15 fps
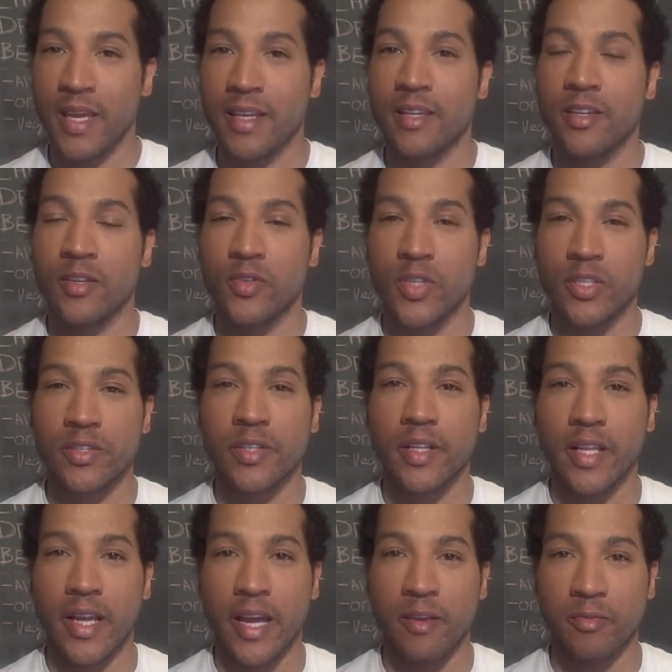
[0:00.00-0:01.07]
and it'll just
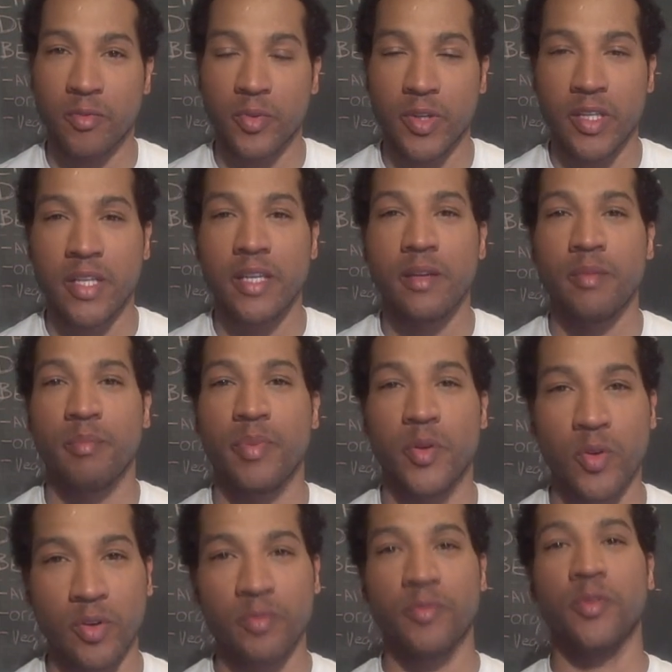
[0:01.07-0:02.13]
look like I have really
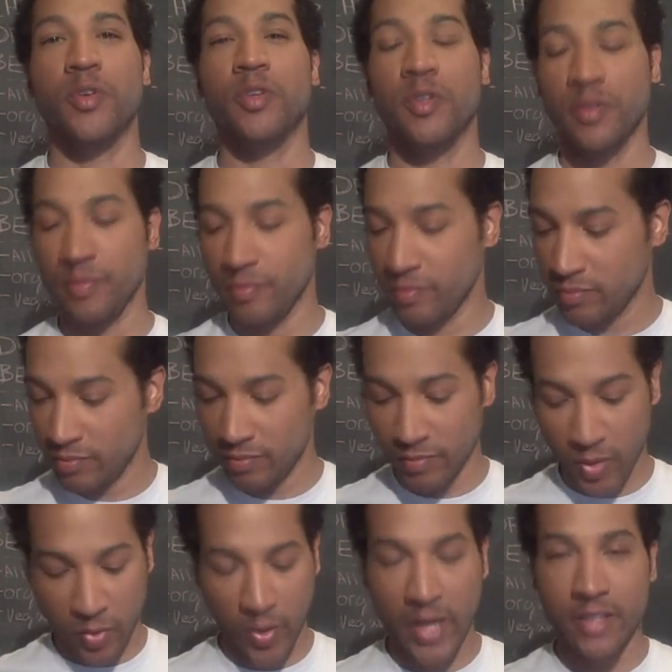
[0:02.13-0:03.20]
beautiful,
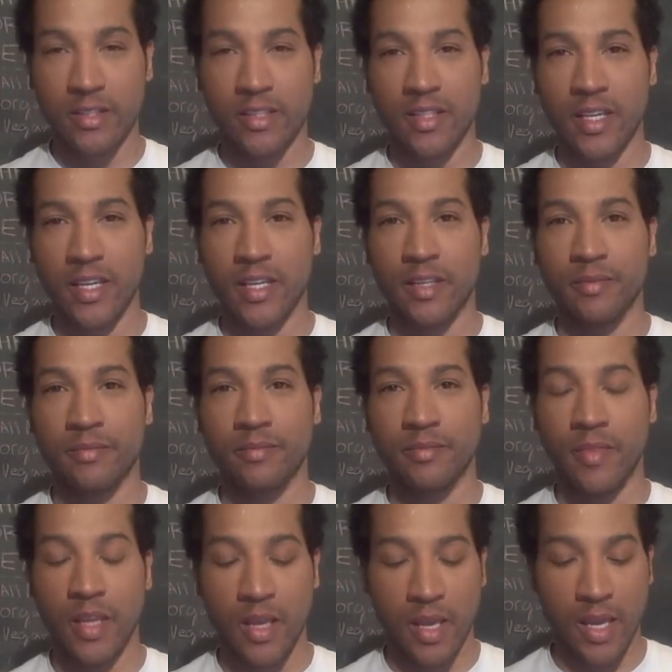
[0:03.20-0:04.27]
great skin,
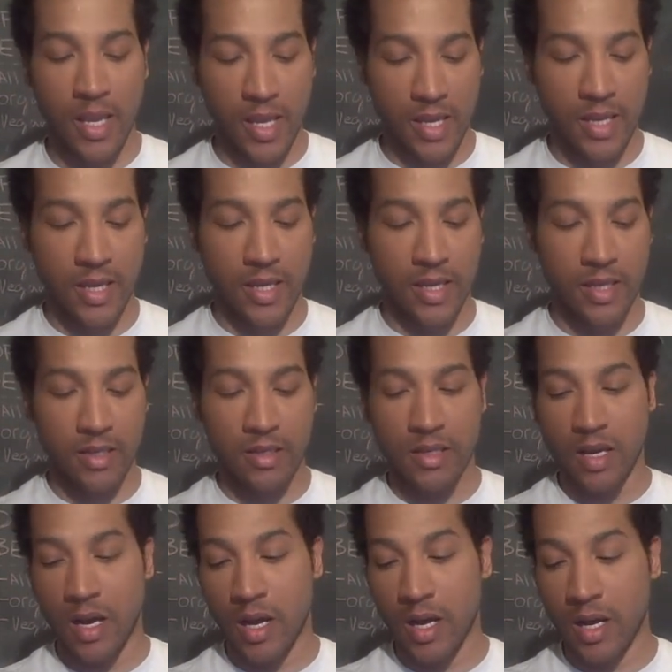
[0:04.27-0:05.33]

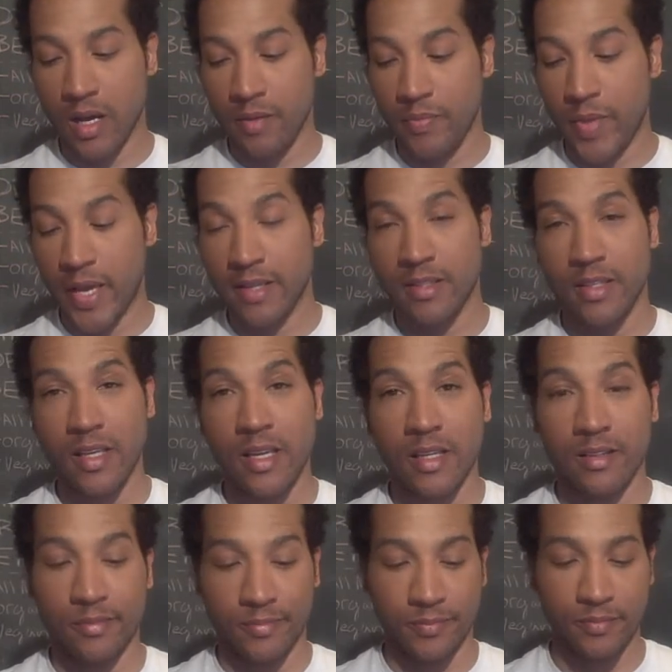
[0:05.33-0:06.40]
and that's
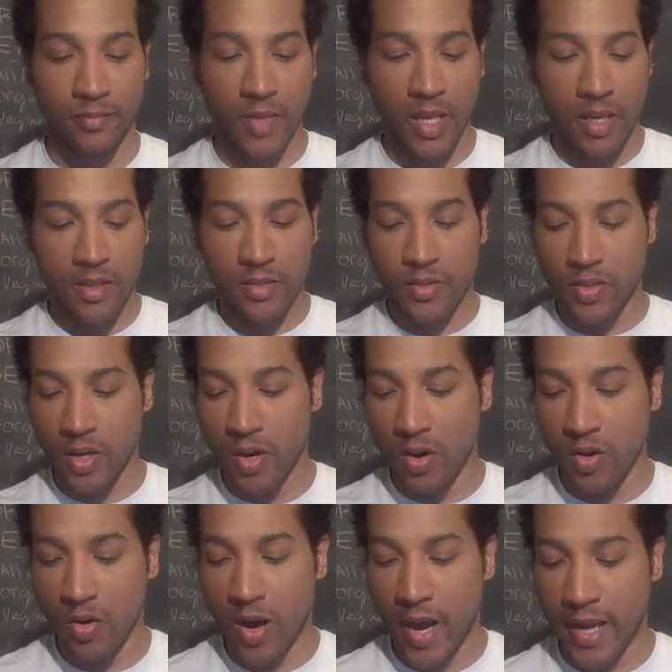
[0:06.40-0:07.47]
it.
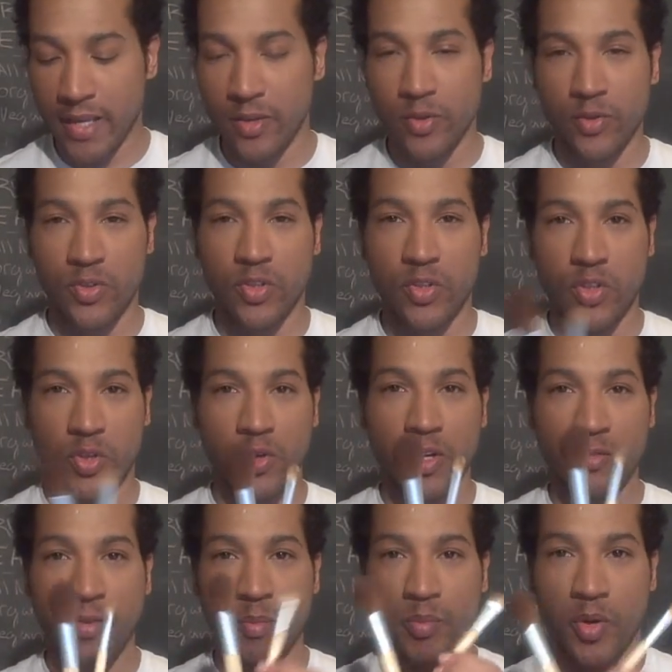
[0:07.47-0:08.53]
So I used 2
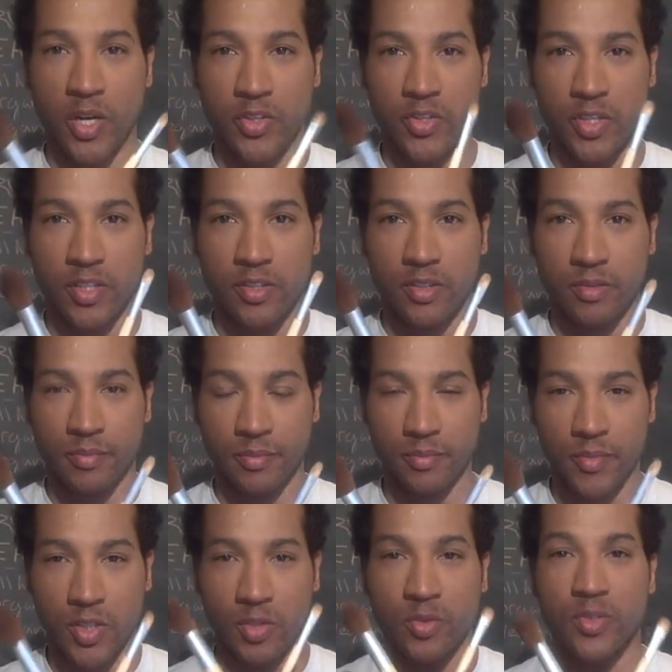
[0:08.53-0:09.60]
different brushes,
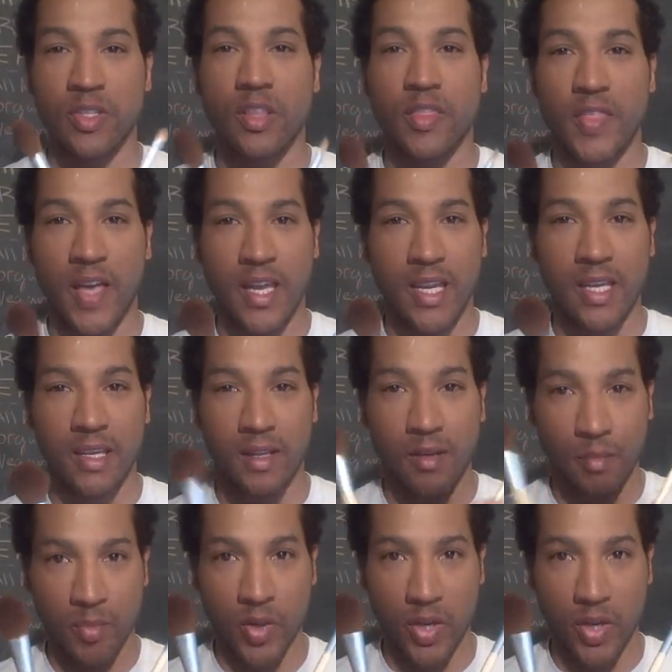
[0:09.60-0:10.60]
2 synthetic